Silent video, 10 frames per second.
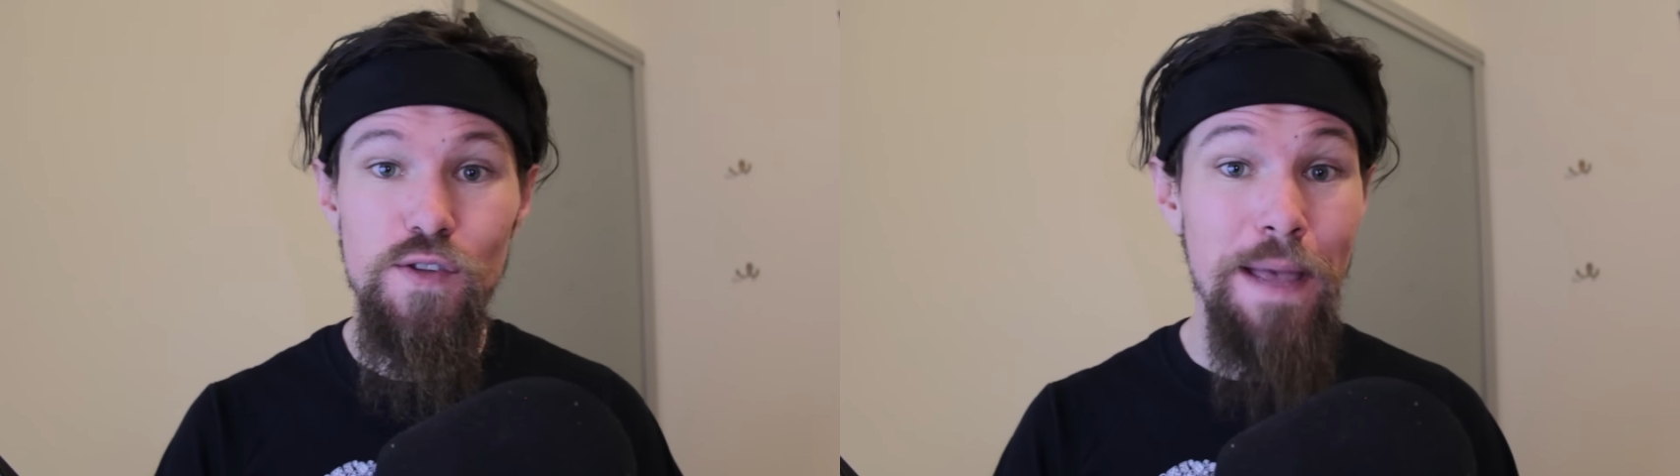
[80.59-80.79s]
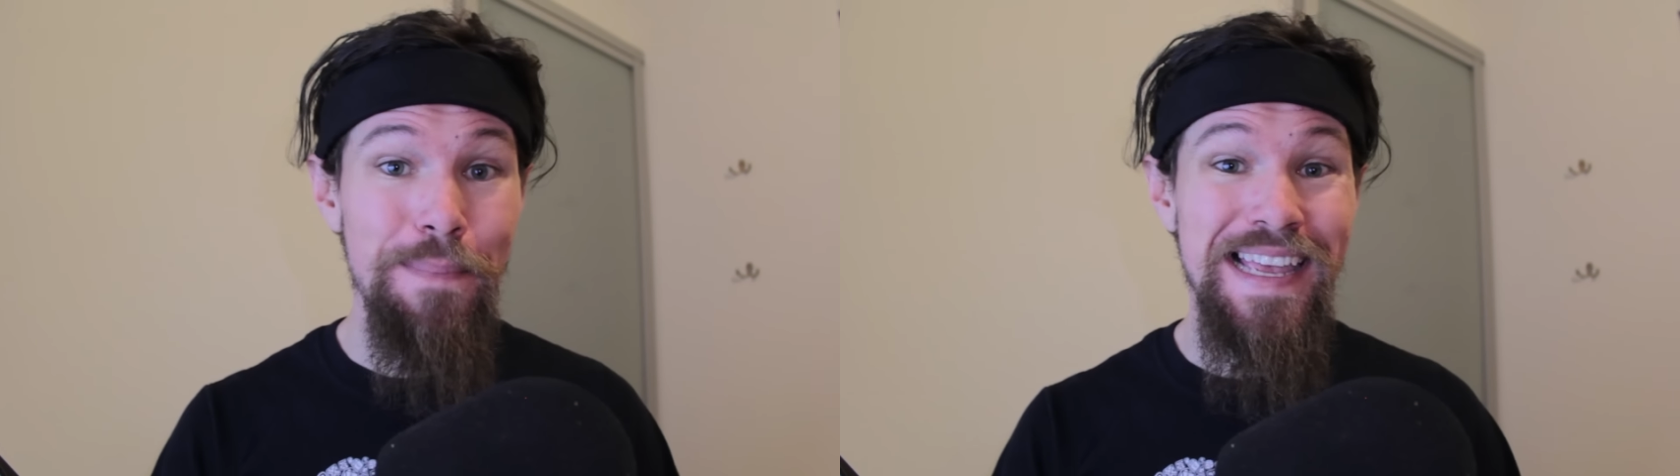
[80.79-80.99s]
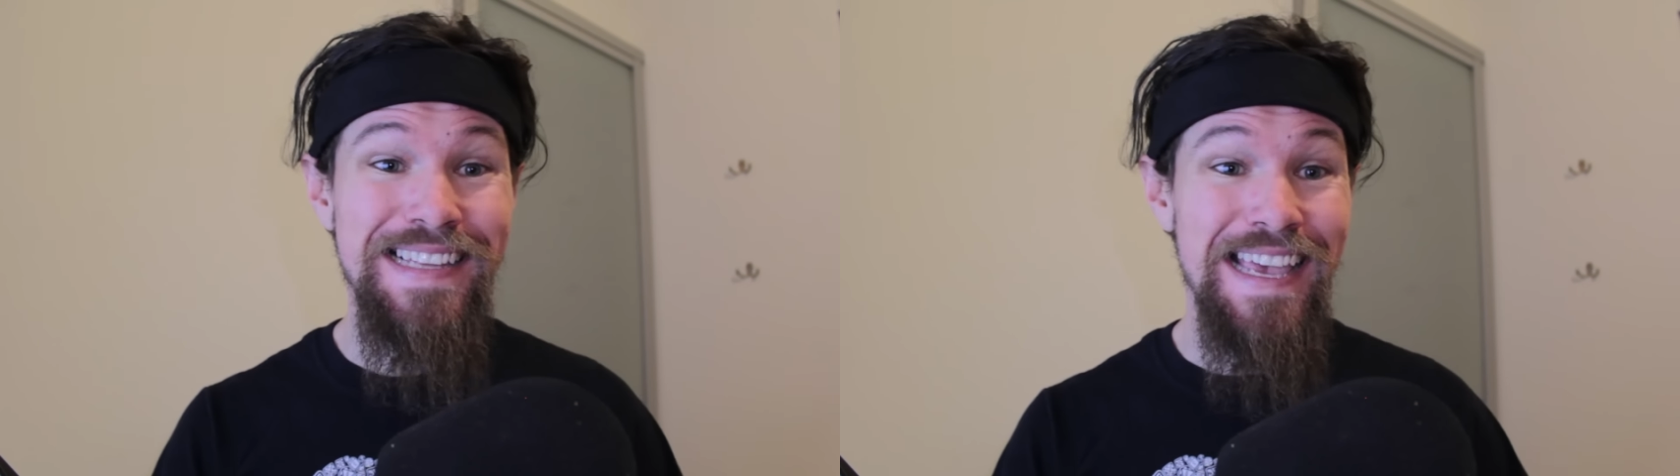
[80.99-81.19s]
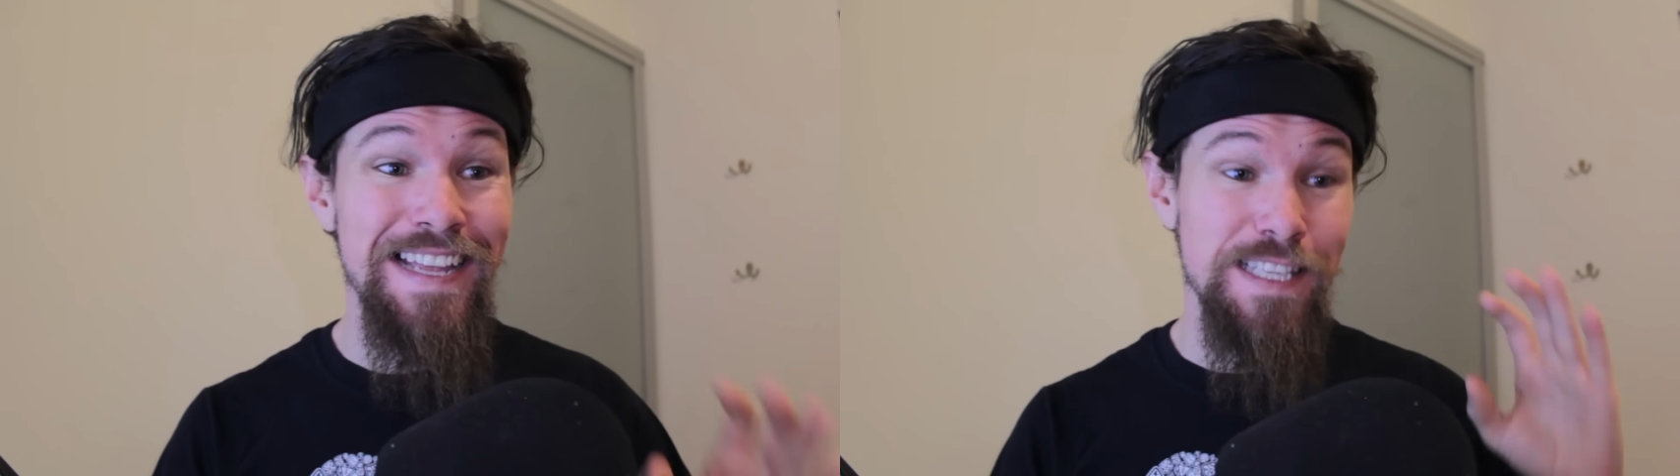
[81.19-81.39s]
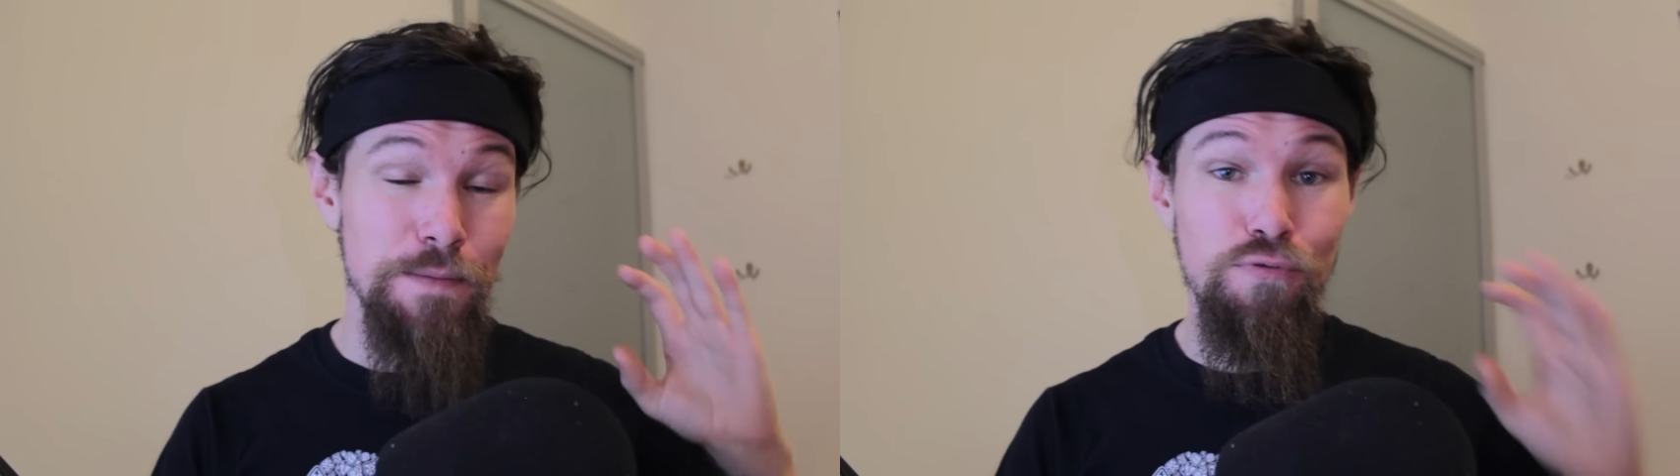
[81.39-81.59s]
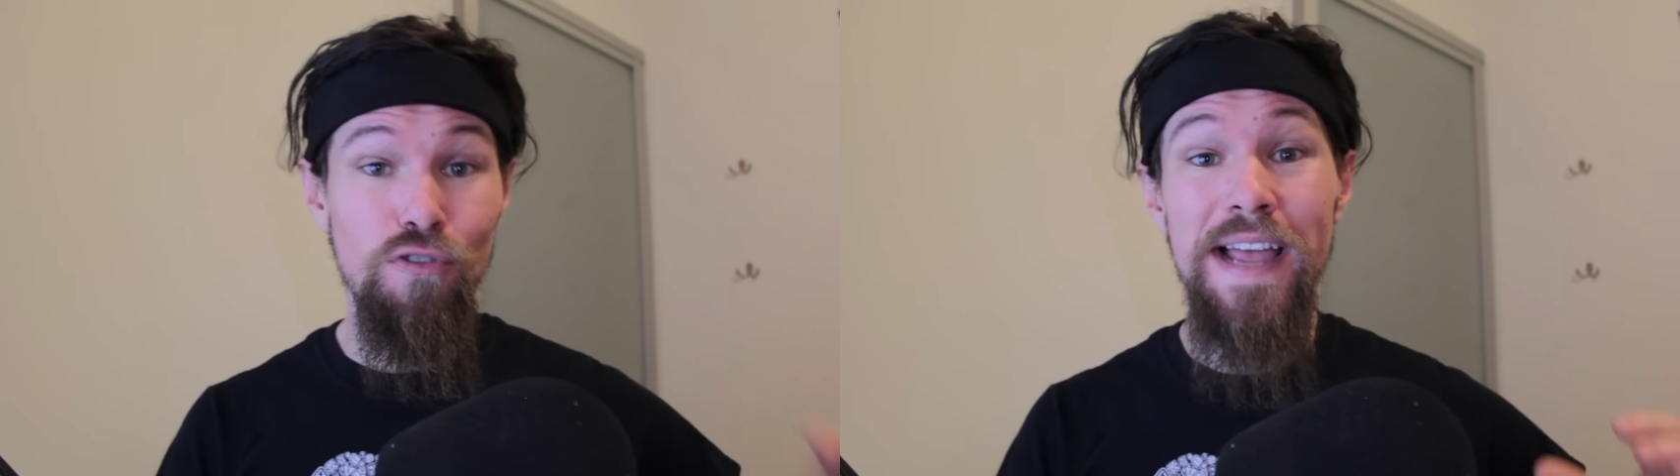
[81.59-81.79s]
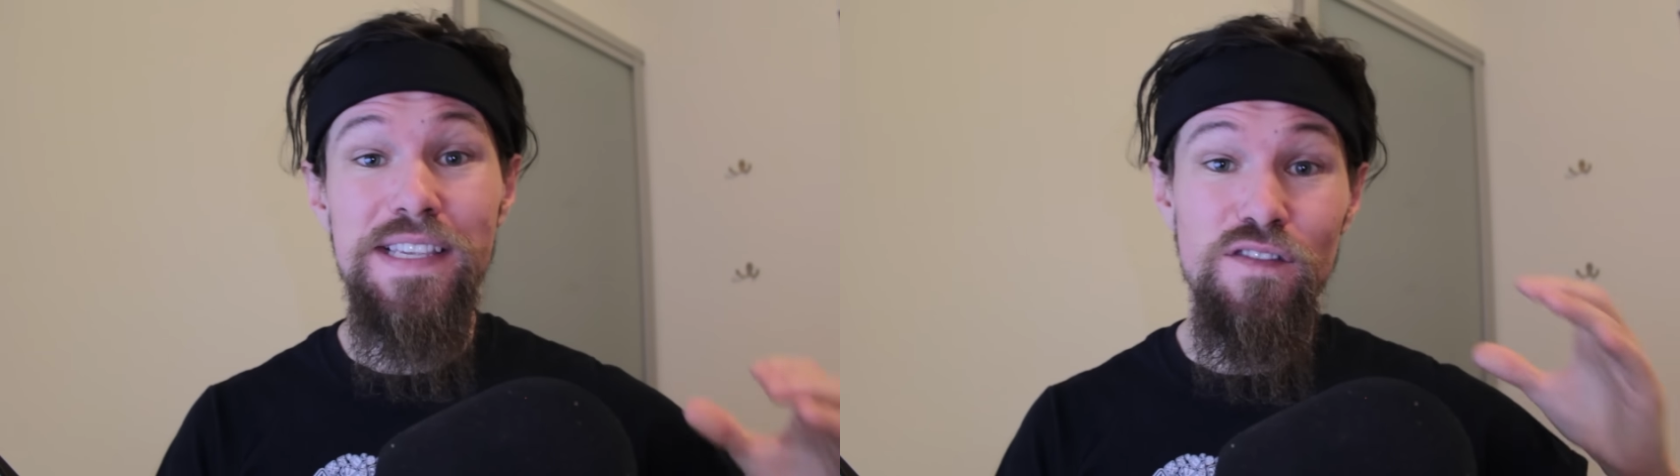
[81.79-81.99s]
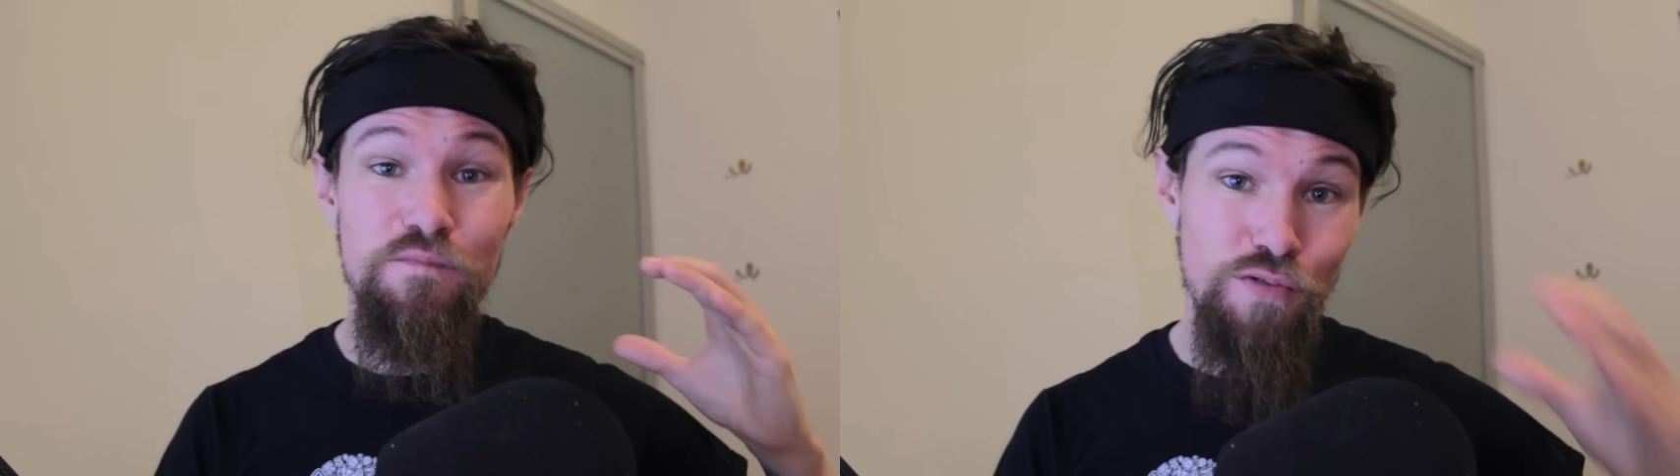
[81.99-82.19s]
So that means it's the price of